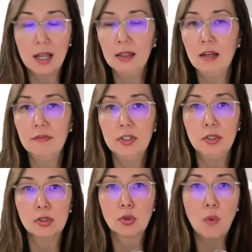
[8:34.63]
I love the
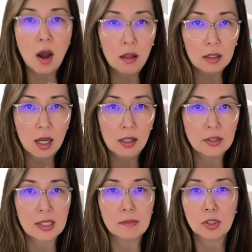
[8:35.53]
new toile
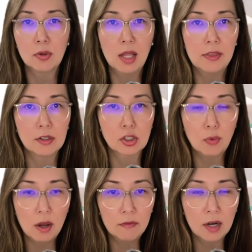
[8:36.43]
colors. I'm so glad there's
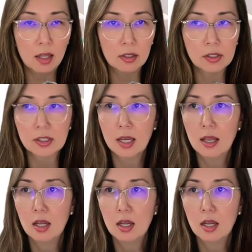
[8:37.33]
12 colors.